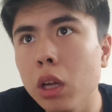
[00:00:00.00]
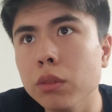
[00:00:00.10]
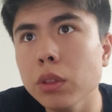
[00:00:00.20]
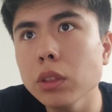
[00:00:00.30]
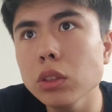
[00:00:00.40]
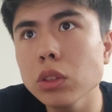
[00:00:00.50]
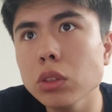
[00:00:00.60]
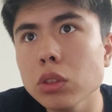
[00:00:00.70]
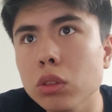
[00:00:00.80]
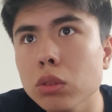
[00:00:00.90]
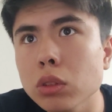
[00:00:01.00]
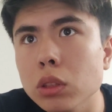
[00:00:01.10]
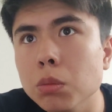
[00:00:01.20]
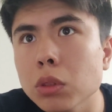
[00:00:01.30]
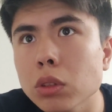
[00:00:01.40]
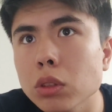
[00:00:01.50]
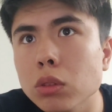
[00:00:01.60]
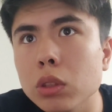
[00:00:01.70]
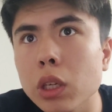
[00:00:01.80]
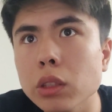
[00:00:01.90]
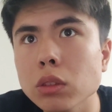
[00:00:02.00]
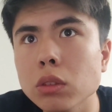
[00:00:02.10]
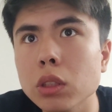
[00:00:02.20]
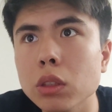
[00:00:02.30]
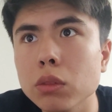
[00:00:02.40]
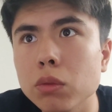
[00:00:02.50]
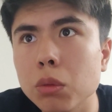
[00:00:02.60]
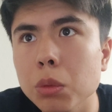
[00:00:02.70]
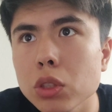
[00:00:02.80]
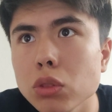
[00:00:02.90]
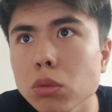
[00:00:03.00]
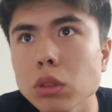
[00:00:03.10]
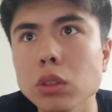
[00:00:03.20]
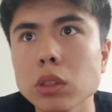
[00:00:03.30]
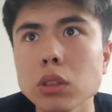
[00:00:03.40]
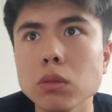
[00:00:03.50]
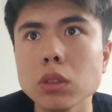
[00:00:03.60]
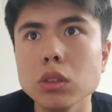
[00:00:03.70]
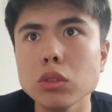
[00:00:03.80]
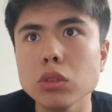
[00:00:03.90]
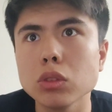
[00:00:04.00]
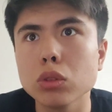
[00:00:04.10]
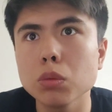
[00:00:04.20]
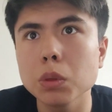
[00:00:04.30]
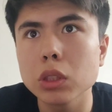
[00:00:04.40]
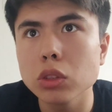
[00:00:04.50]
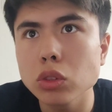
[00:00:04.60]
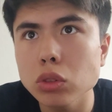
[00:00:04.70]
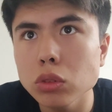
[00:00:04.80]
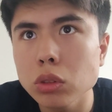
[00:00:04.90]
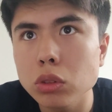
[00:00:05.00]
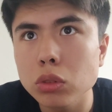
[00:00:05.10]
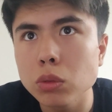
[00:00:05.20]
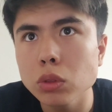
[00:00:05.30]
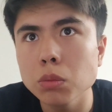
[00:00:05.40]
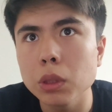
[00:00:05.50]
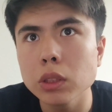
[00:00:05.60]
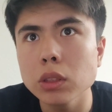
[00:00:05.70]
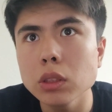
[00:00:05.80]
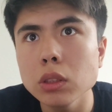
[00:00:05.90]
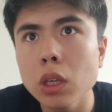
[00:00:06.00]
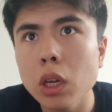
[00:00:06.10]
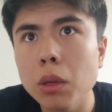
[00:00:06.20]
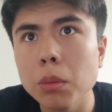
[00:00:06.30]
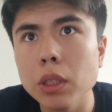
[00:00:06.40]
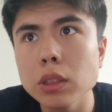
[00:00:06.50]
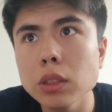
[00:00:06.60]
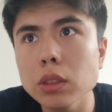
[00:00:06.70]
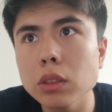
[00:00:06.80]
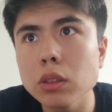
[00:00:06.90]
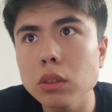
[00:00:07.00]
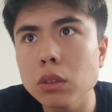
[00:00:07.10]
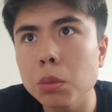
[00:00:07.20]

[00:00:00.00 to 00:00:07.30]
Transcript: Advantages include the ability to gather detailed information, while disadvantages include potential interview basis and the